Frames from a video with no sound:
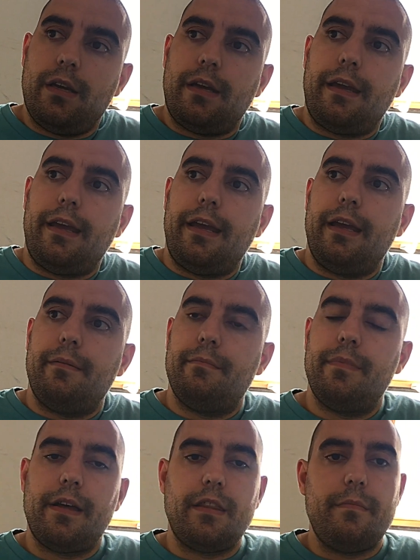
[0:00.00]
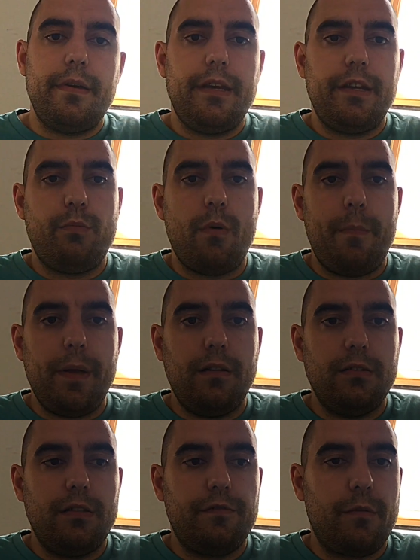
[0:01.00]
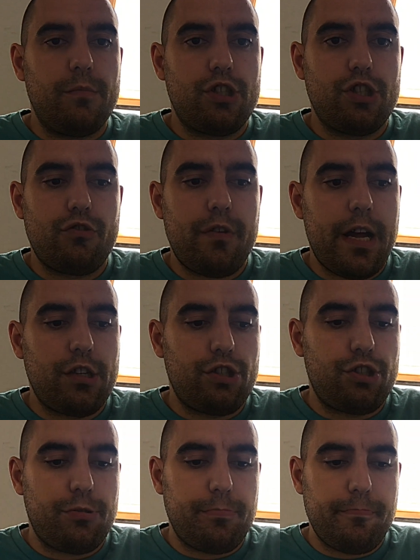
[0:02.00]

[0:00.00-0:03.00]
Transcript: At the minute, we're building from scratch.